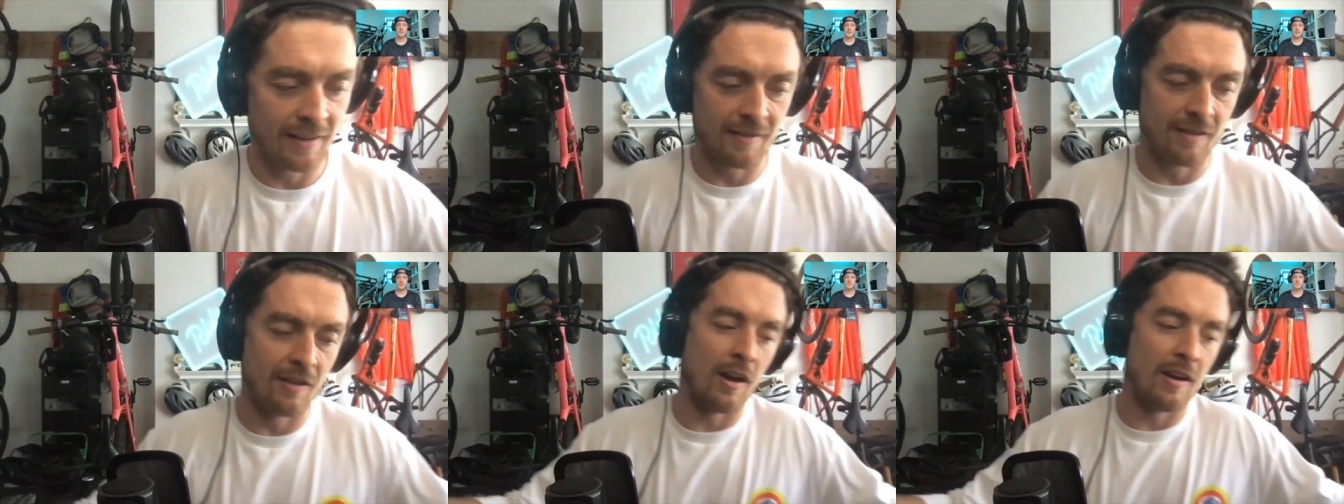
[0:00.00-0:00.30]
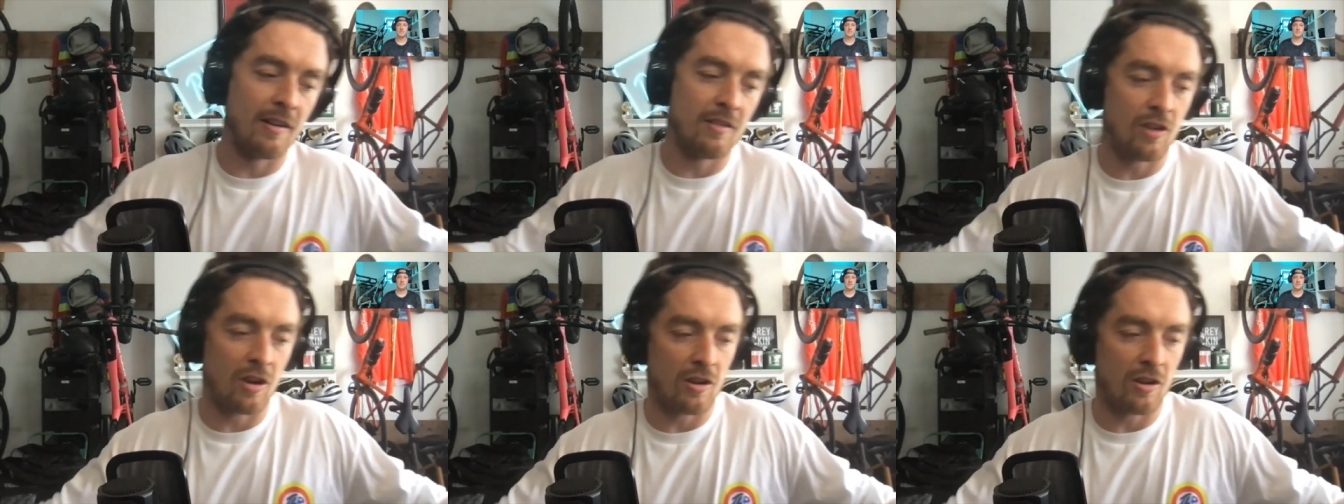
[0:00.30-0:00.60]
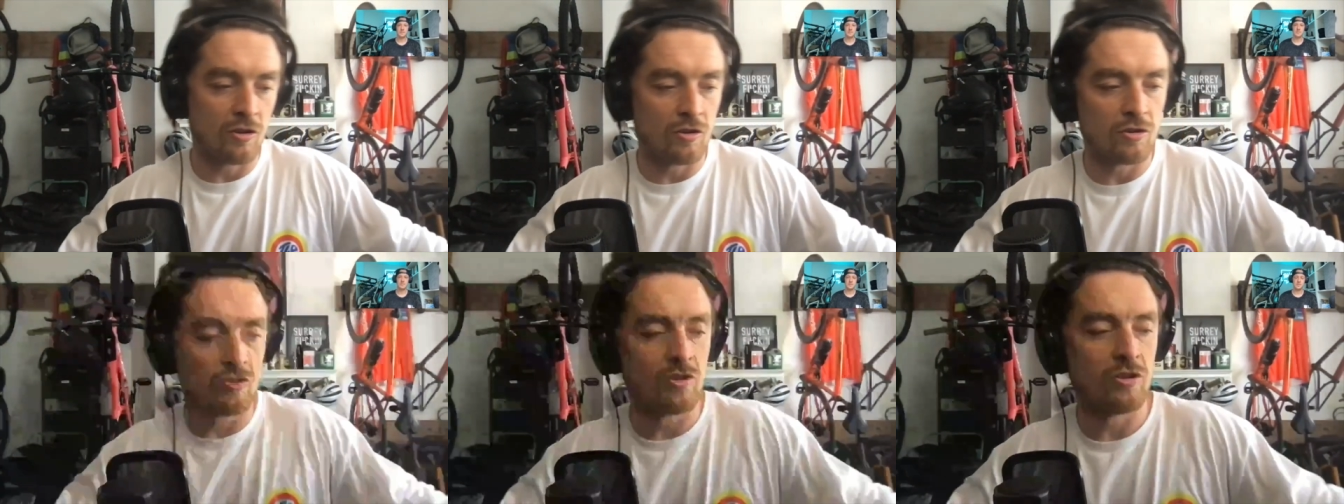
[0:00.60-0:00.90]
Yeah. It's not. It's
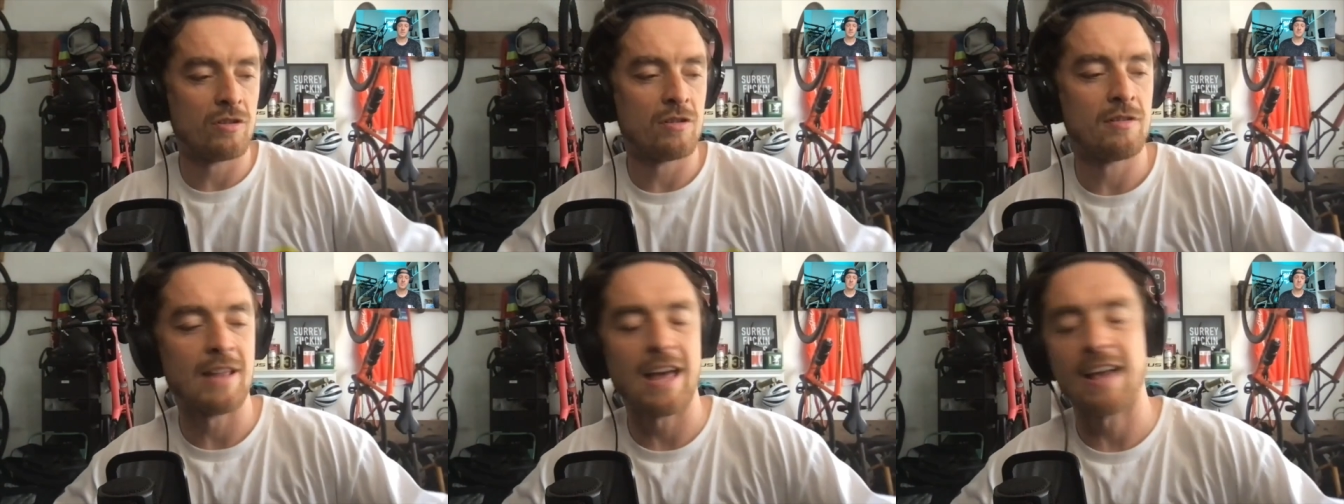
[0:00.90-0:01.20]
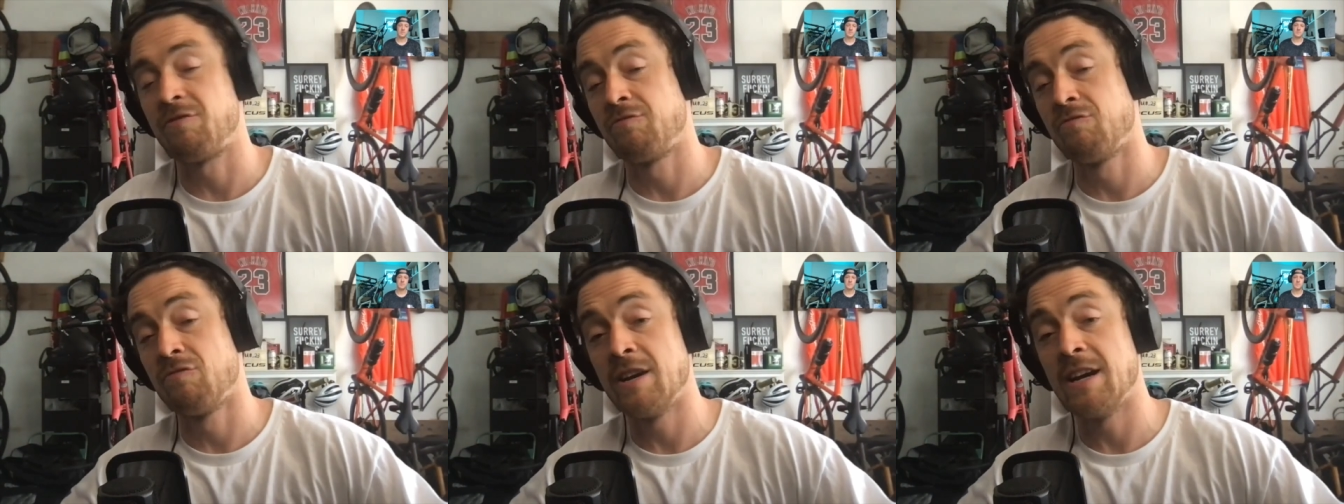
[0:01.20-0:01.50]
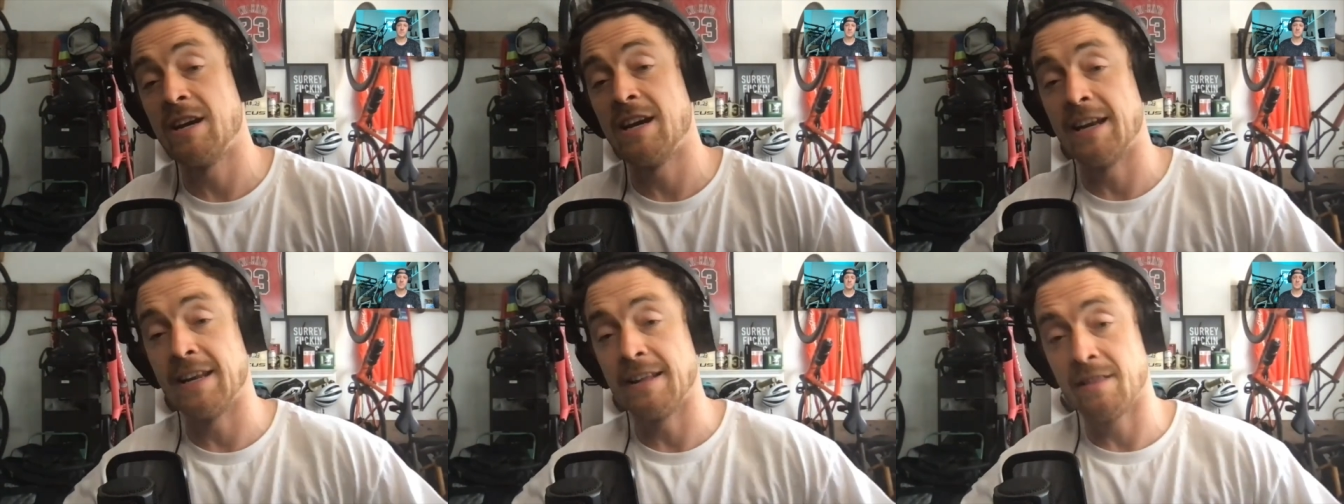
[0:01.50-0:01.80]
just, you're, you're, that's
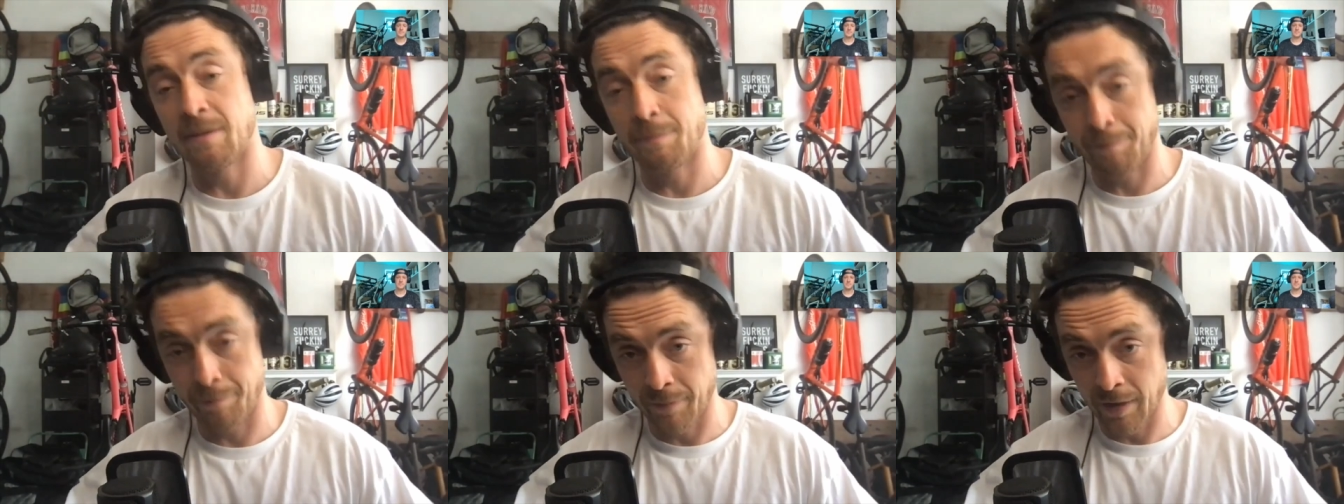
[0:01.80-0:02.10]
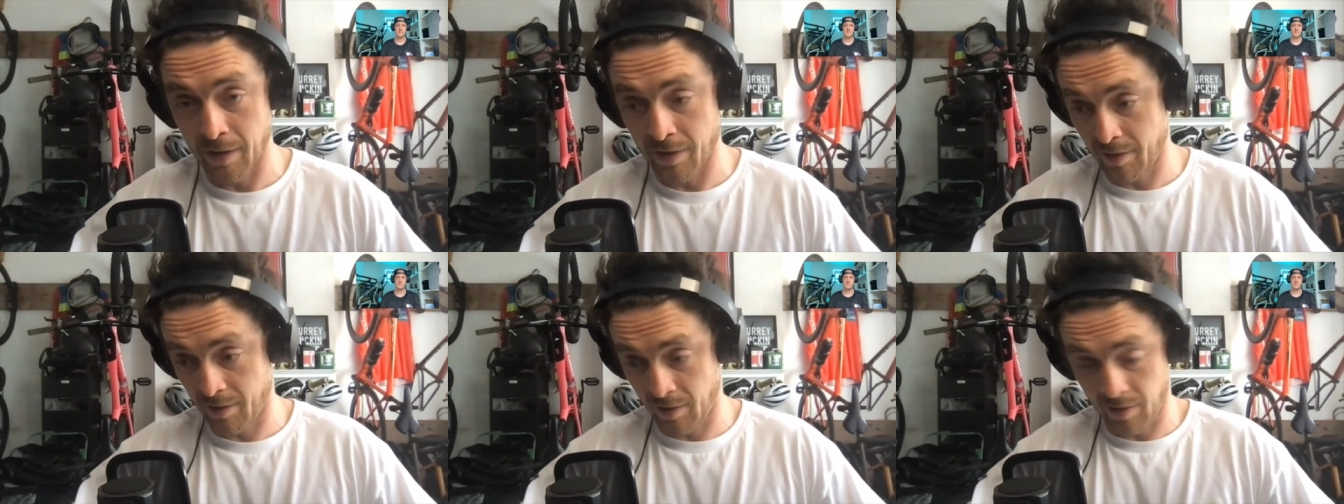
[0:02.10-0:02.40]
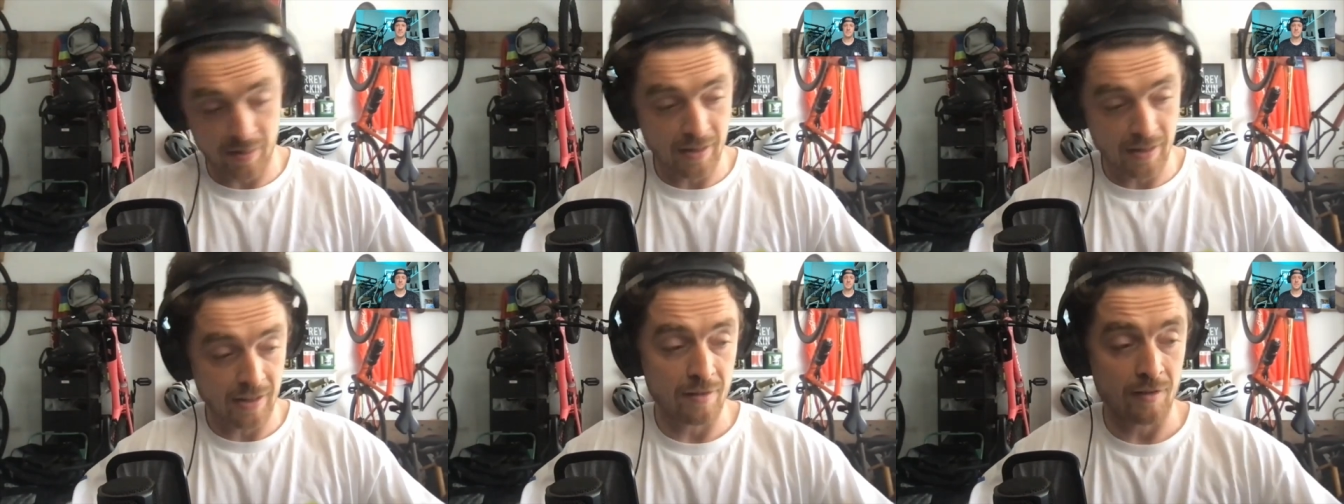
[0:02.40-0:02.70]
really the, the
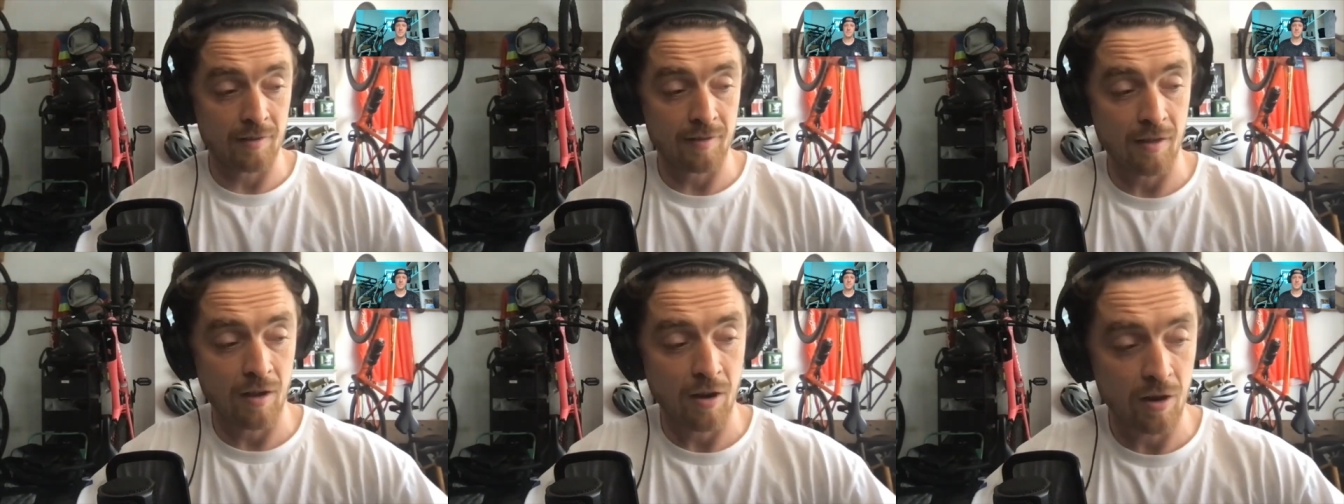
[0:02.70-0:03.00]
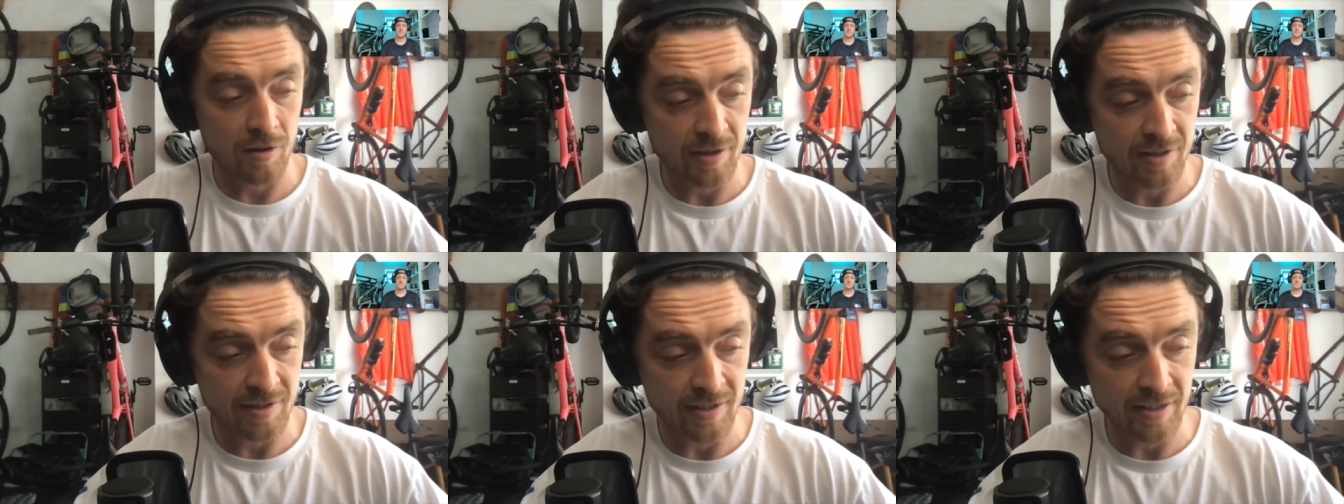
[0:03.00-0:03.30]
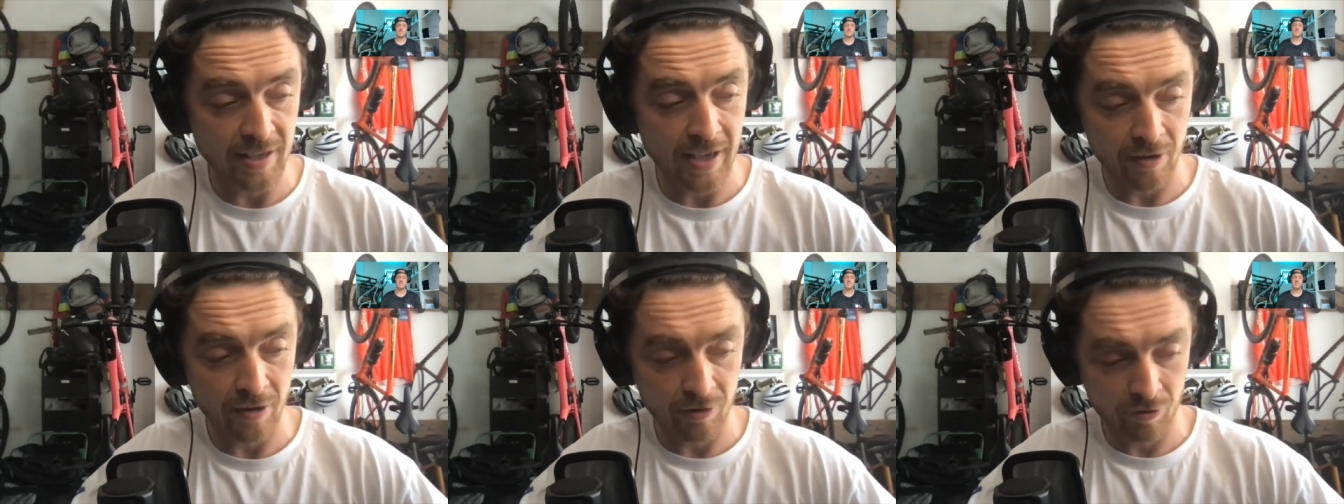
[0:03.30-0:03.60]
the thing that's the
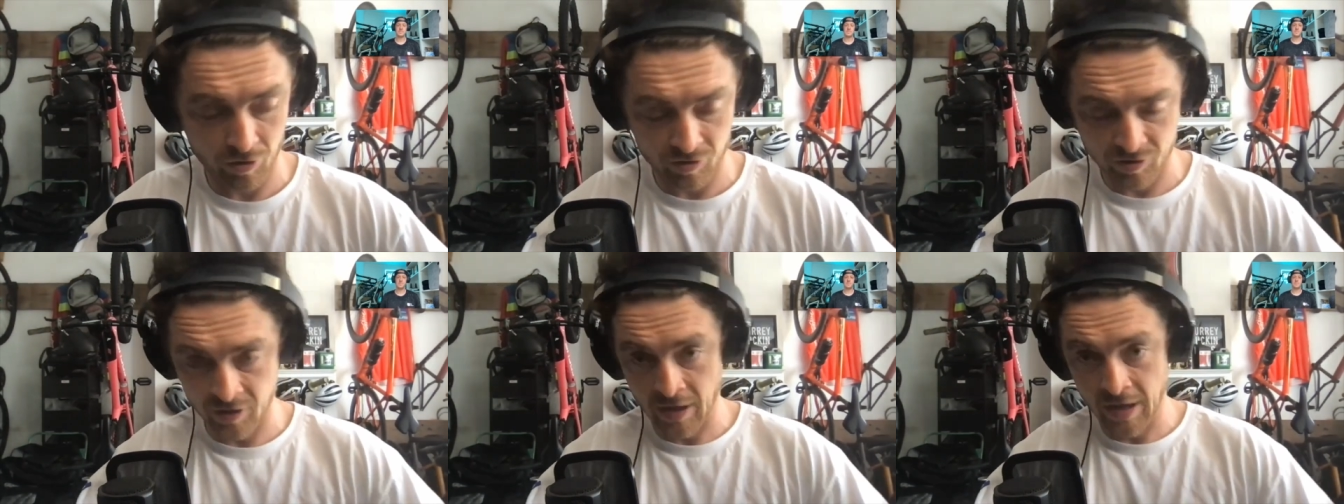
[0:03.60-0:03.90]
hardest to get across.